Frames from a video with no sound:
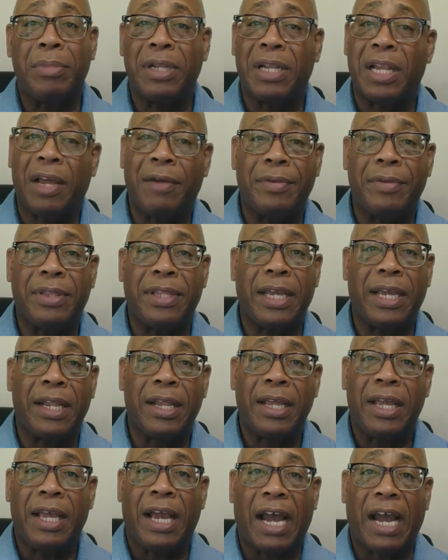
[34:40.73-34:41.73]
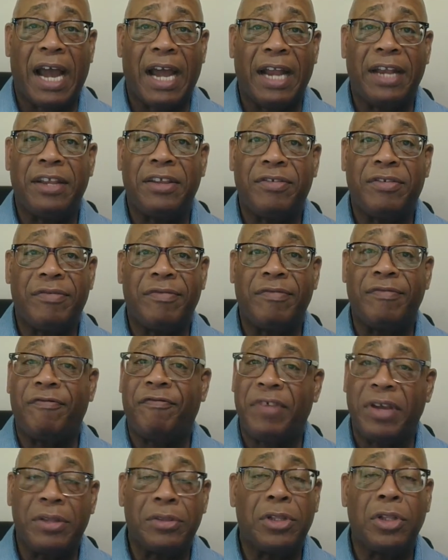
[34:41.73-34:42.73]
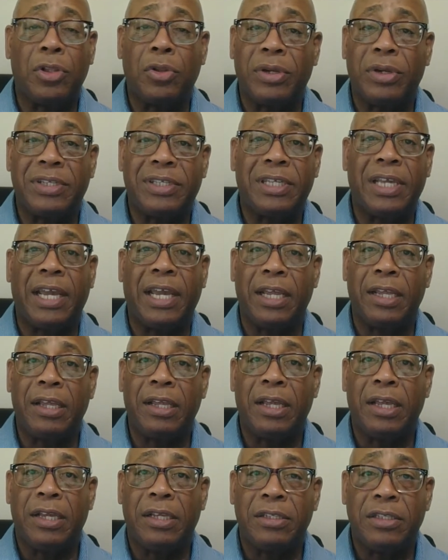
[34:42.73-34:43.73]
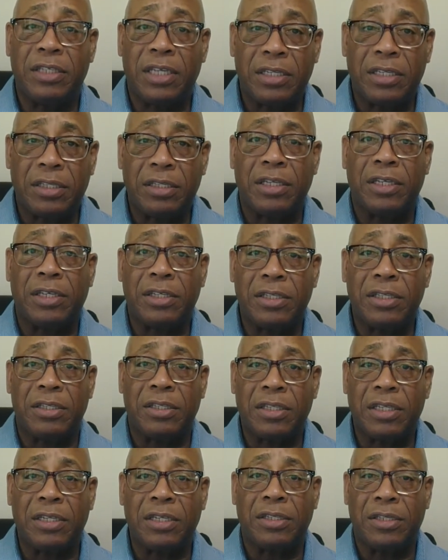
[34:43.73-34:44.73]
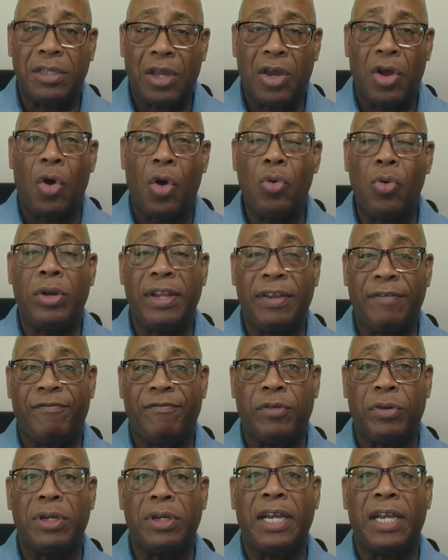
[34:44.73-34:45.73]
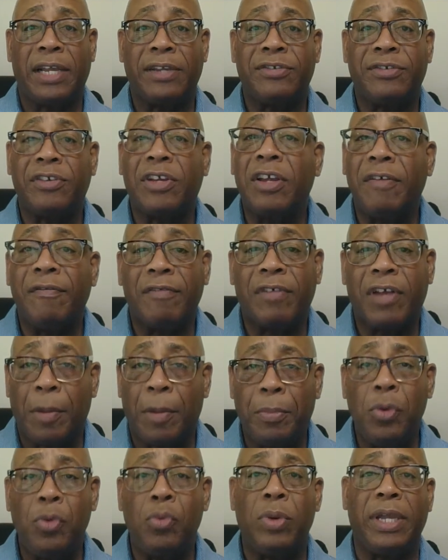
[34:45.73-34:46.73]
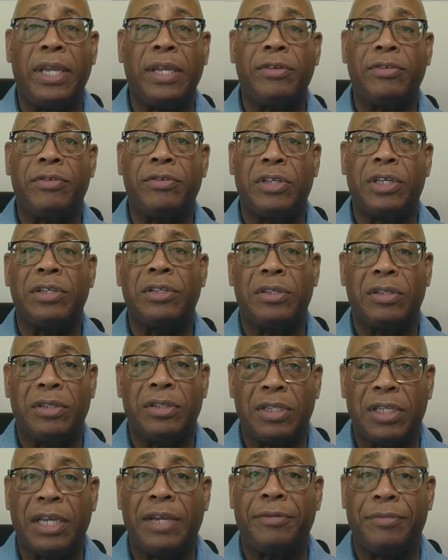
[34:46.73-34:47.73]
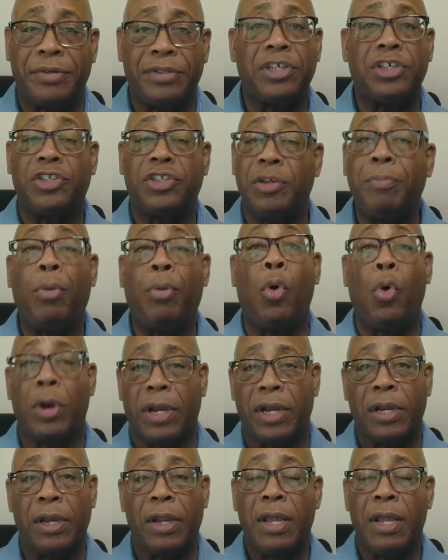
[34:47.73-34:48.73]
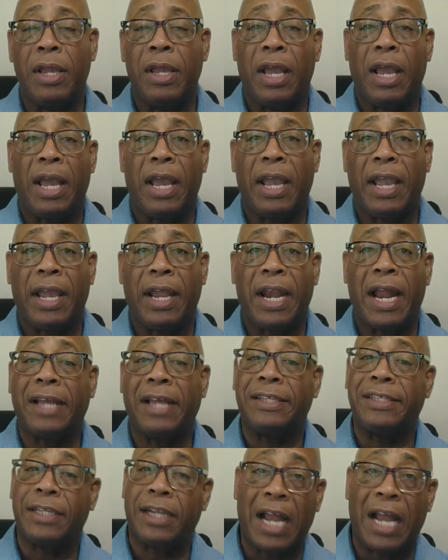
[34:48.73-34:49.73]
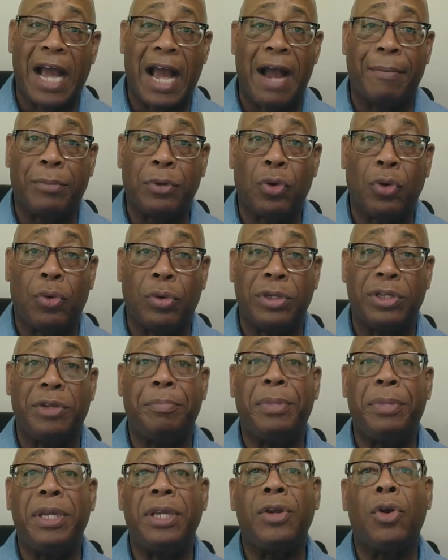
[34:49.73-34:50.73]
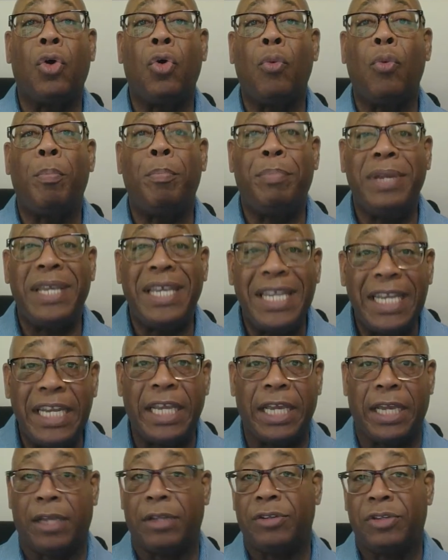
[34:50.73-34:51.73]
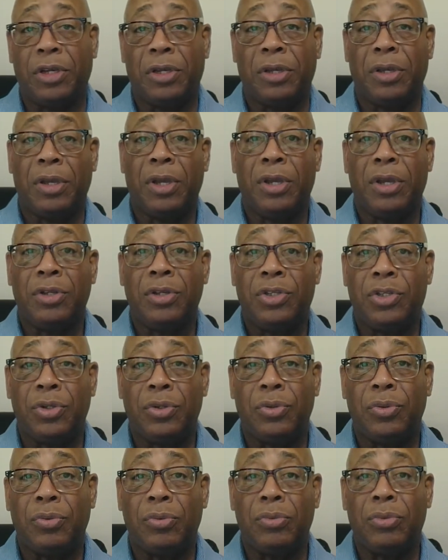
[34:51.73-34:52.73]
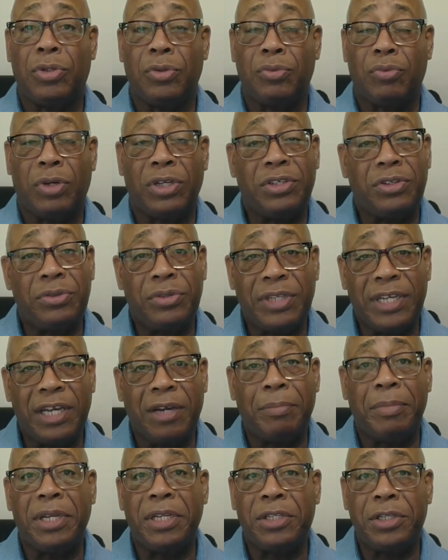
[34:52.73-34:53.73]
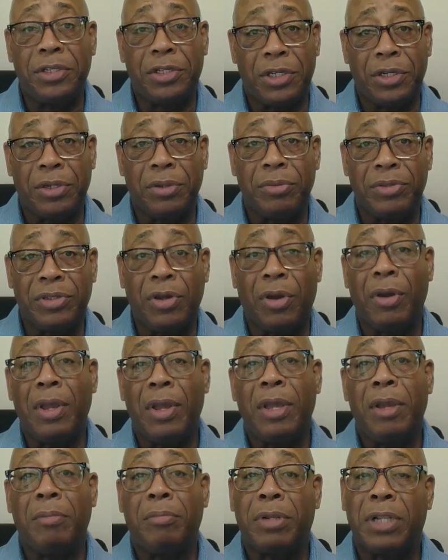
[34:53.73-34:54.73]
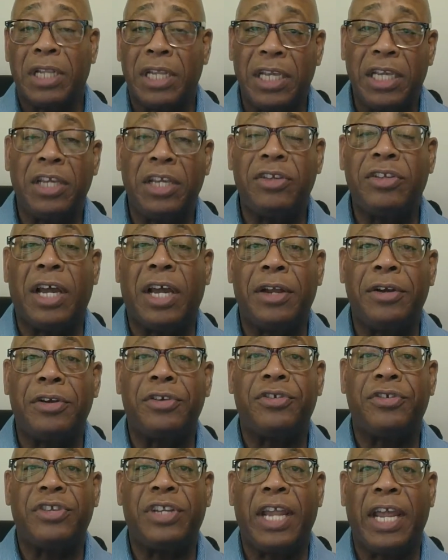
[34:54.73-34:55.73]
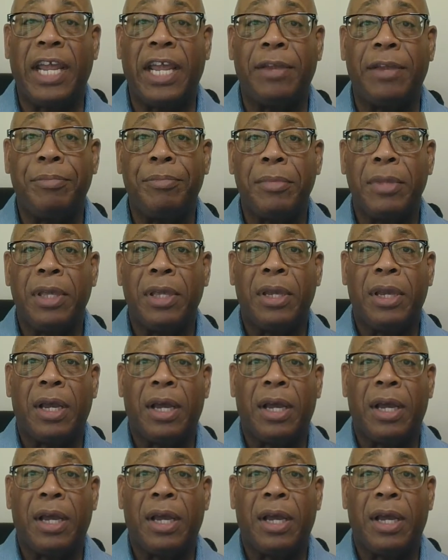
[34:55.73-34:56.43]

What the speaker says: beloved, that I just felt the Lord saying, just hold it for the next couple weeks. It was just important. And I said, I'm going to be obedient to what you tell me to do. So please understand,